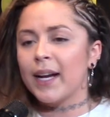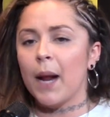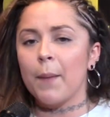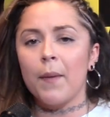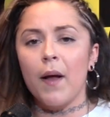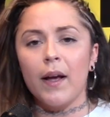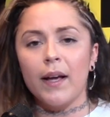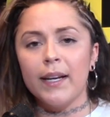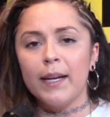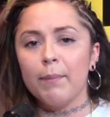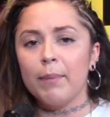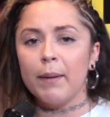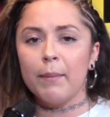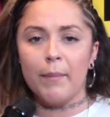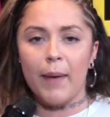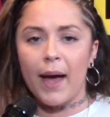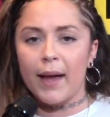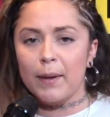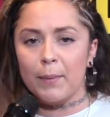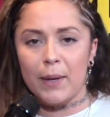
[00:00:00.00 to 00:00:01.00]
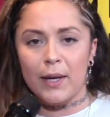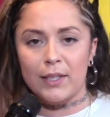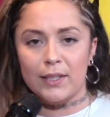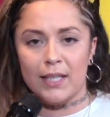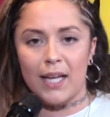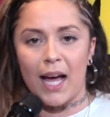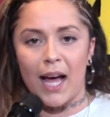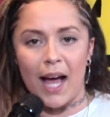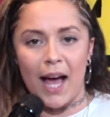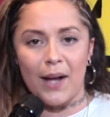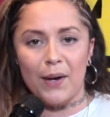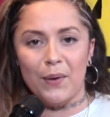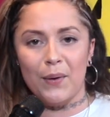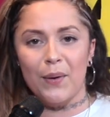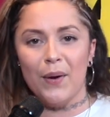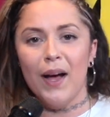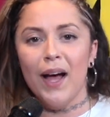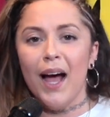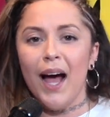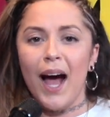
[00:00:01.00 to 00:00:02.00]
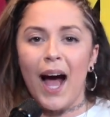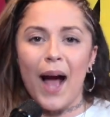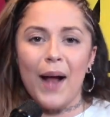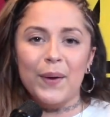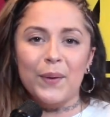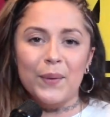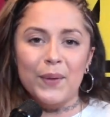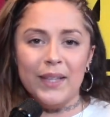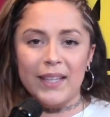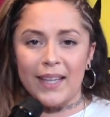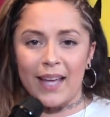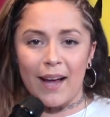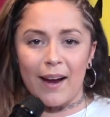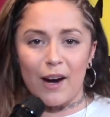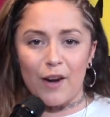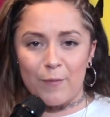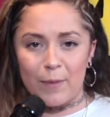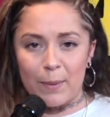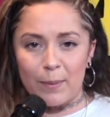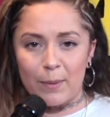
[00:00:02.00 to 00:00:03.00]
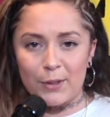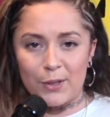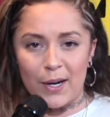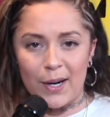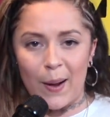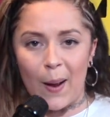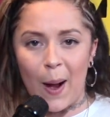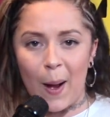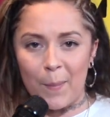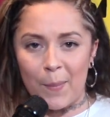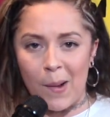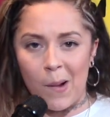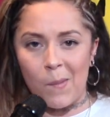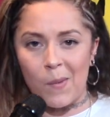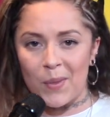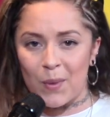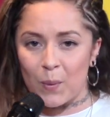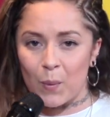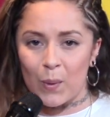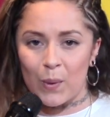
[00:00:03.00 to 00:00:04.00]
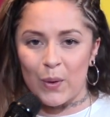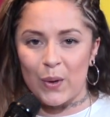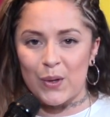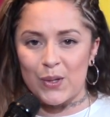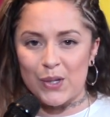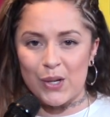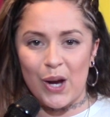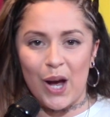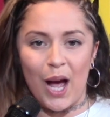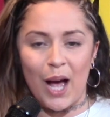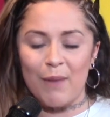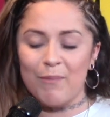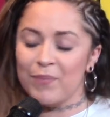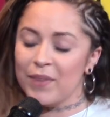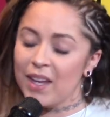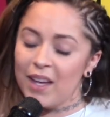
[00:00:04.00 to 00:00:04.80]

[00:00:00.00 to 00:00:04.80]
I'm not going to be mad about that. I don't really care if people try to hop on when the Warriors are hot.